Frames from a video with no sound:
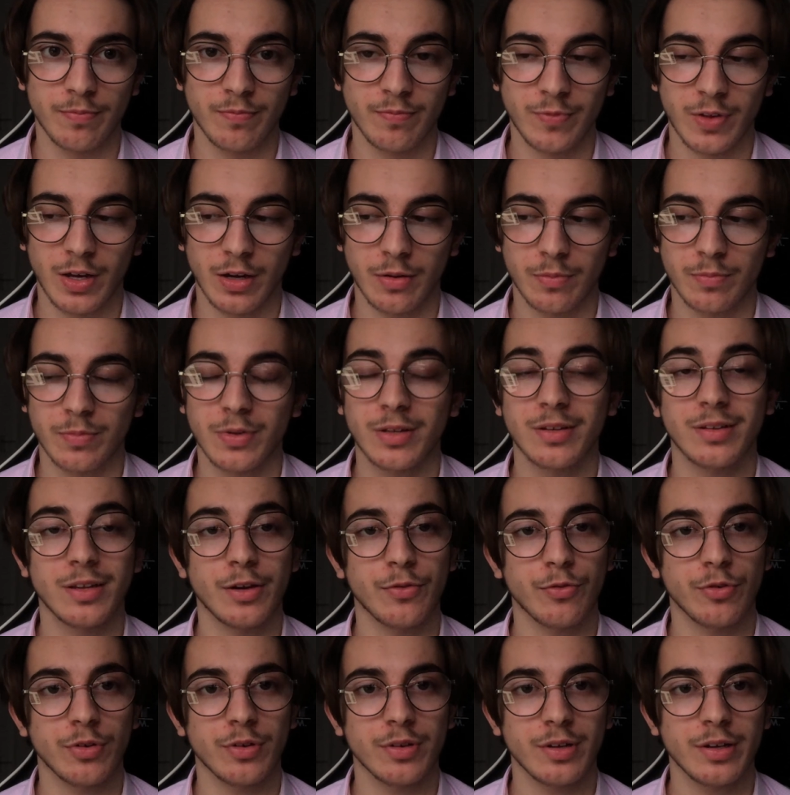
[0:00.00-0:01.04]
Now, this
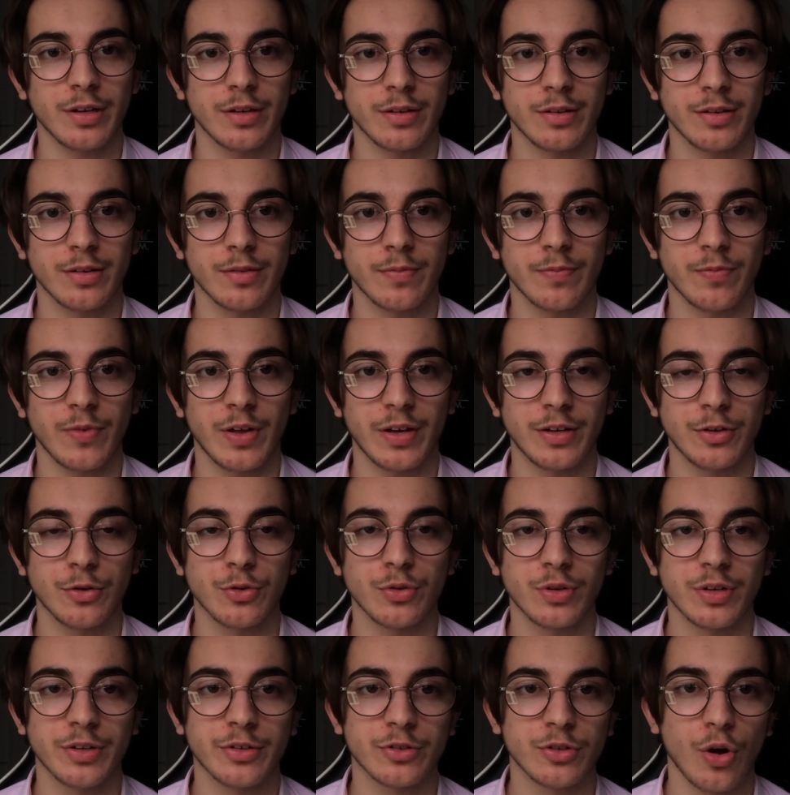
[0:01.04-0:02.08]
difference is they
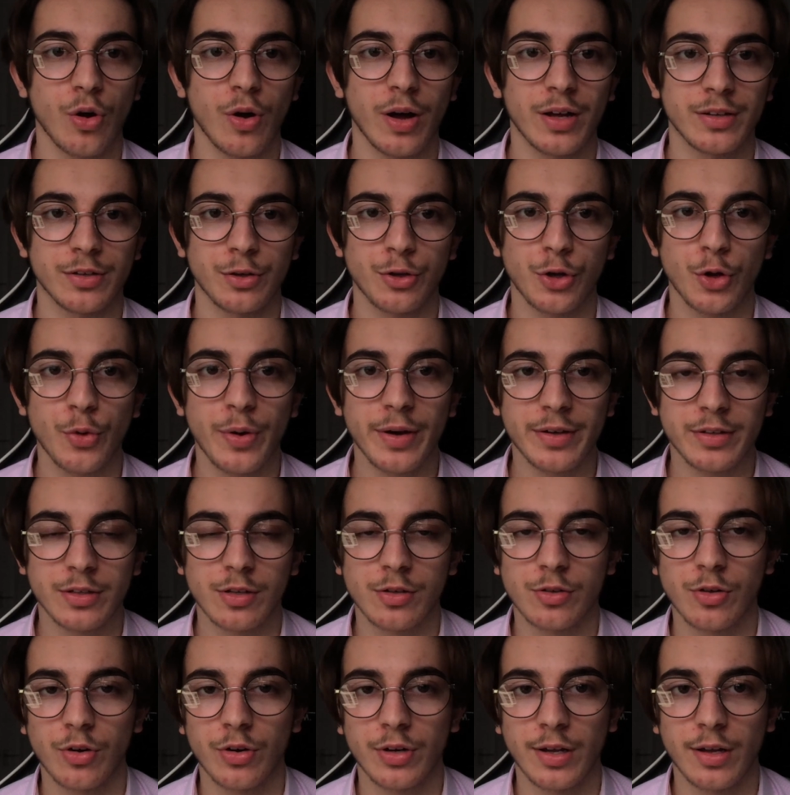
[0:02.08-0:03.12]
usually start as a UX
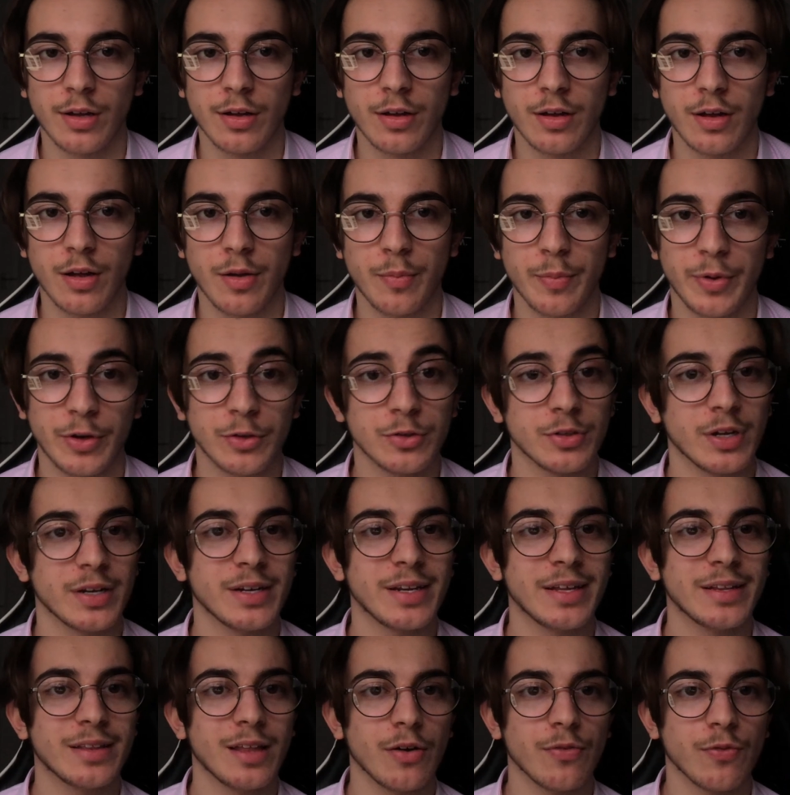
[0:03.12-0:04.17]
designer because they
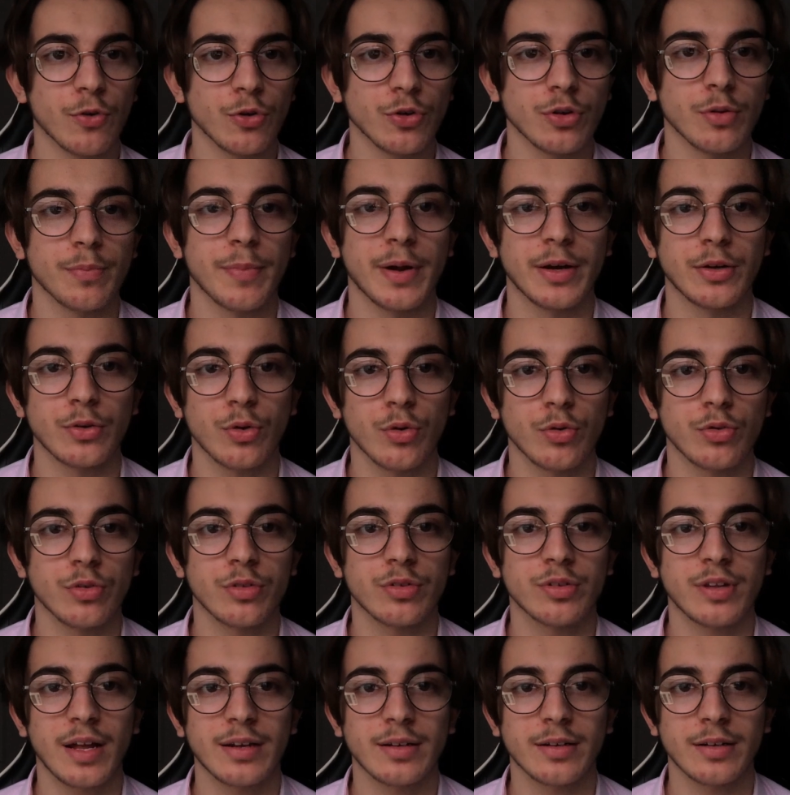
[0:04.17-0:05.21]
need that fundamental
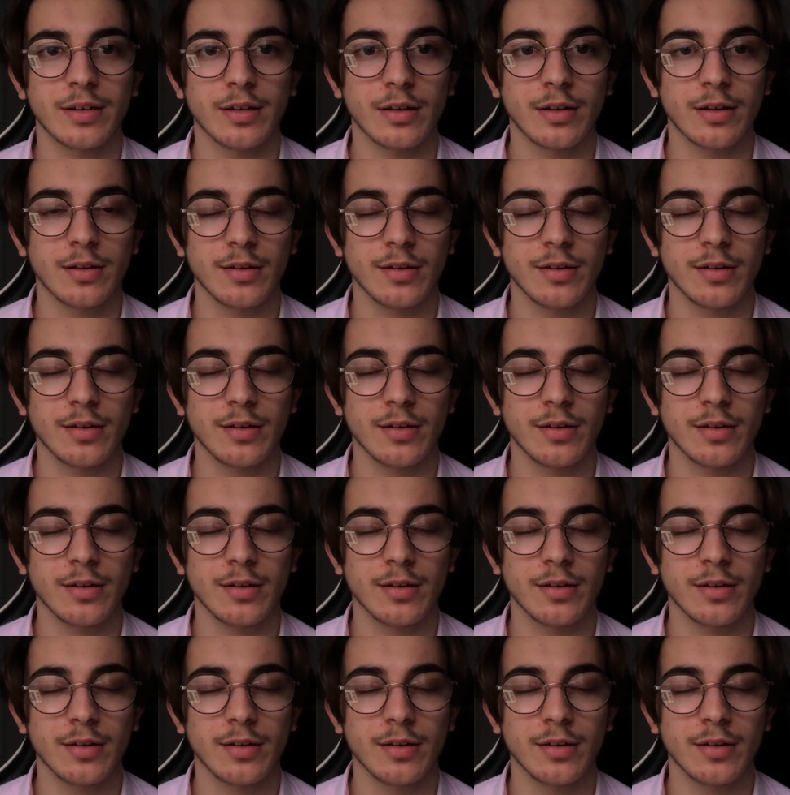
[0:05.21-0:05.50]
understanding.